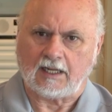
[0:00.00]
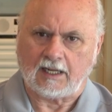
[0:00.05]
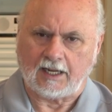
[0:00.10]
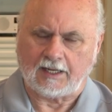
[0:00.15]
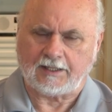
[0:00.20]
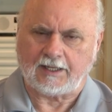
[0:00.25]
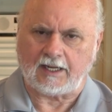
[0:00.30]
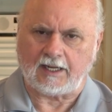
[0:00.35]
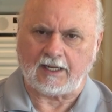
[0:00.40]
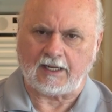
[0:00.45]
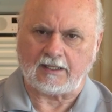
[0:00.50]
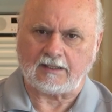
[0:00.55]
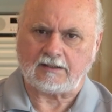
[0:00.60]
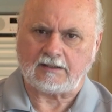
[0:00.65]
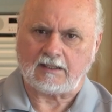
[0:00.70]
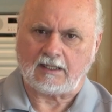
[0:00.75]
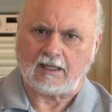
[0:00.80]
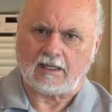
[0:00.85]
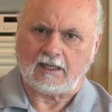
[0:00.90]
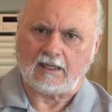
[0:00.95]
And
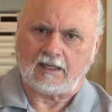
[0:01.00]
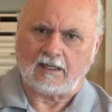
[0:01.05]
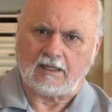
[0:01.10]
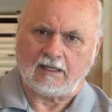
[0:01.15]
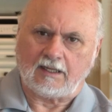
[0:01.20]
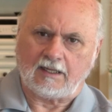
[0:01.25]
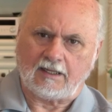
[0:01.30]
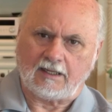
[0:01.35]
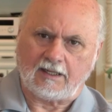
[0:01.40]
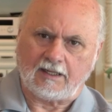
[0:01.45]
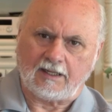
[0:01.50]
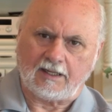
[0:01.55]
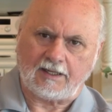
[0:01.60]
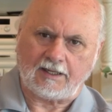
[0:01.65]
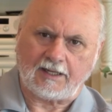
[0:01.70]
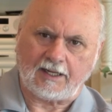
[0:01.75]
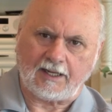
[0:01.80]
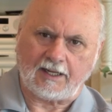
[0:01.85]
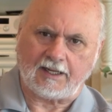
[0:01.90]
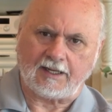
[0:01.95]
then it
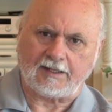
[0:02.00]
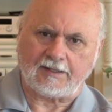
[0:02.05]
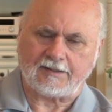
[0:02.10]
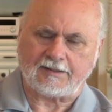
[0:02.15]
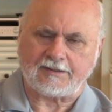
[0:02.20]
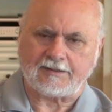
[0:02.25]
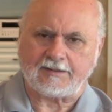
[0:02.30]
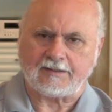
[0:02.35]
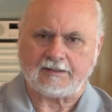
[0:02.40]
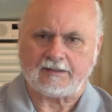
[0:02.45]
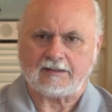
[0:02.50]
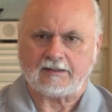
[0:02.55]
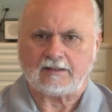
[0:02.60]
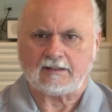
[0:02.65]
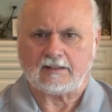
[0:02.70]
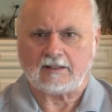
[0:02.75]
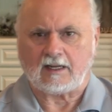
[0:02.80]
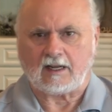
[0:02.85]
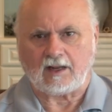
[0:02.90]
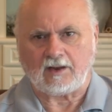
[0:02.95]
has
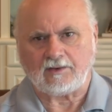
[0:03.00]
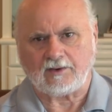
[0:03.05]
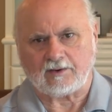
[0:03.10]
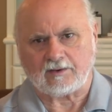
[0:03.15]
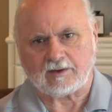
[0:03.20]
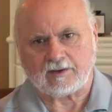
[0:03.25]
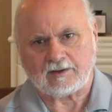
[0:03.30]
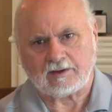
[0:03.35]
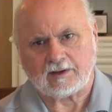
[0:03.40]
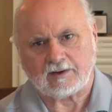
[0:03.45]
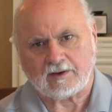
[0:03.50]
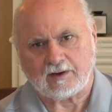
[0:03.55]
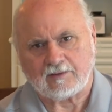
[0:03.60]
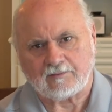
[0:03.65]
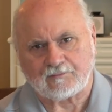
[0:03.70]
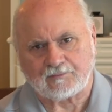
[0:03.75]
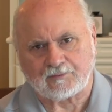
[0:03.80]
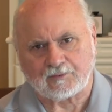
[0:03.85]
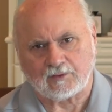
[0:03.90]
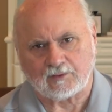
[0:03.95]
other
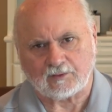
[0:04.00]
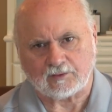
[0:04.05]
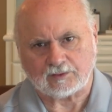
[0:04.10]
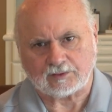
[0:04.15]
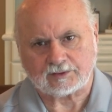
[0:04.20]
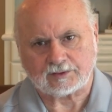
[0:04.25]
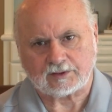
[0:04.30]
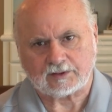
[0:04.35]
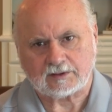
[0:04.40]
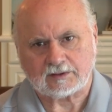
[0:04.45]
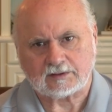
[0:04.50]
fruit.